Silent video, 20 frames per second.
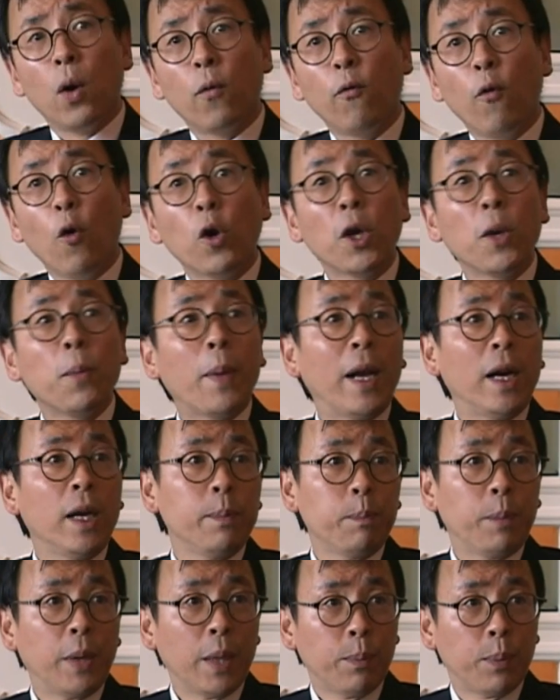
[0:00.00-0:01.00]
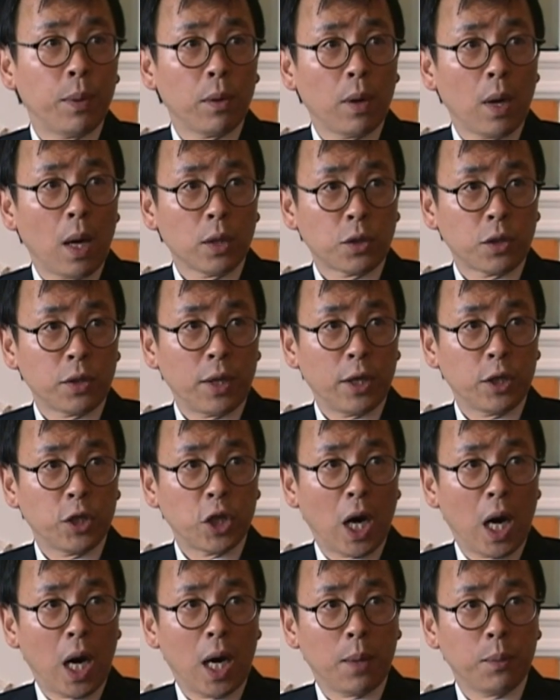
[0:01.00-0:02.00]
40 million people lost their
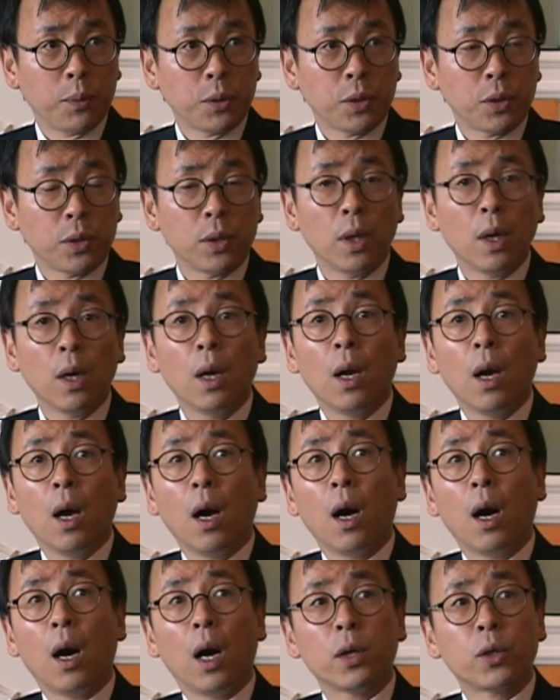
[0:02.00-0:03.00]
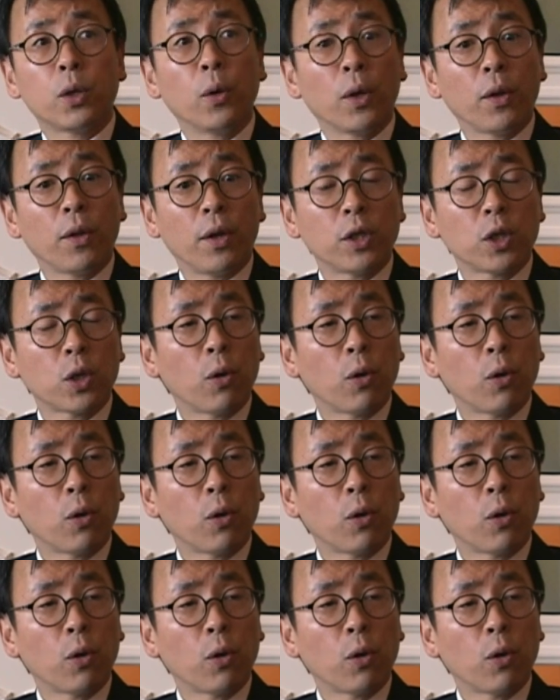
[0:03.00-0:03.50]
jobs during this